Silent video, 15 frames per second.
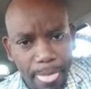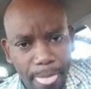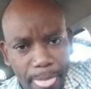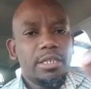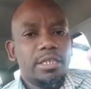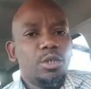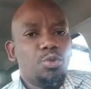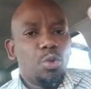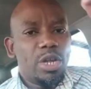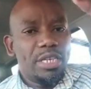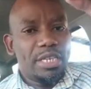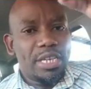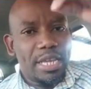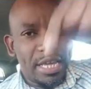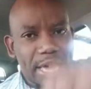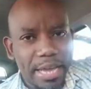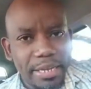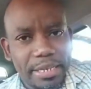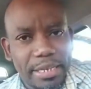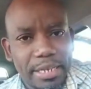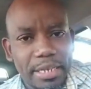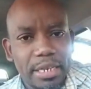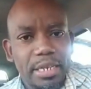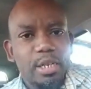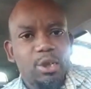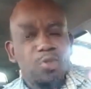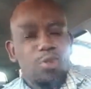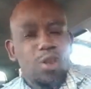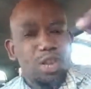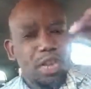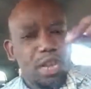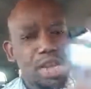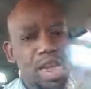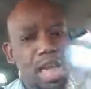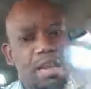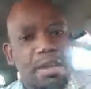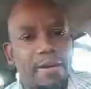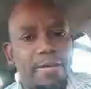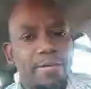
le di 28 le di 29